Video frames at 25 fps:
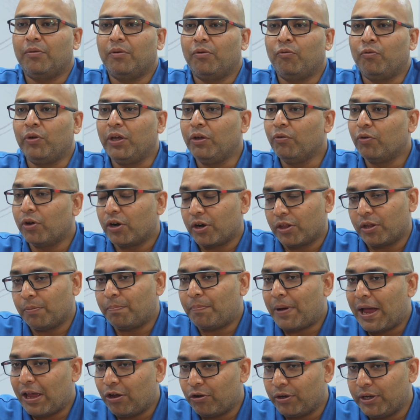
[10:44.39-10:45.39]
we were the
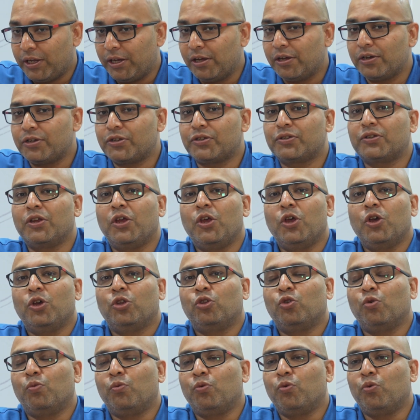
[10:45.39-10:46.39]
pioneers
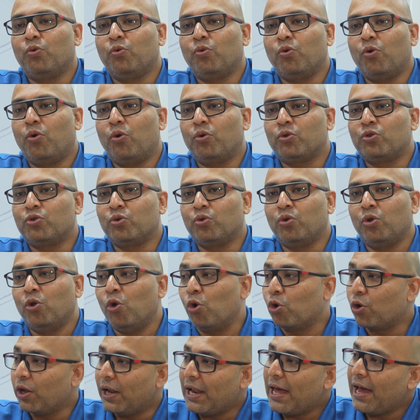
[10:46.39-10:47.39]
to
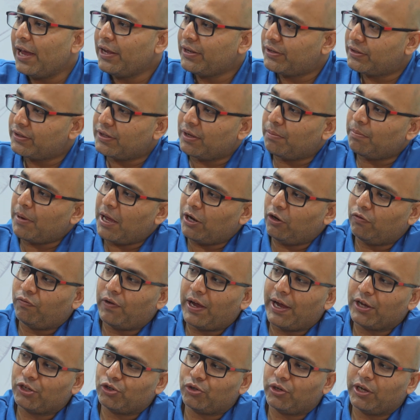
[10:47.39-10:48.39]
localize the
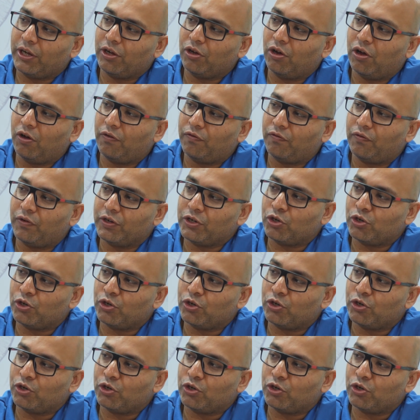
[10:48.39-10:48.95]
manufacturing of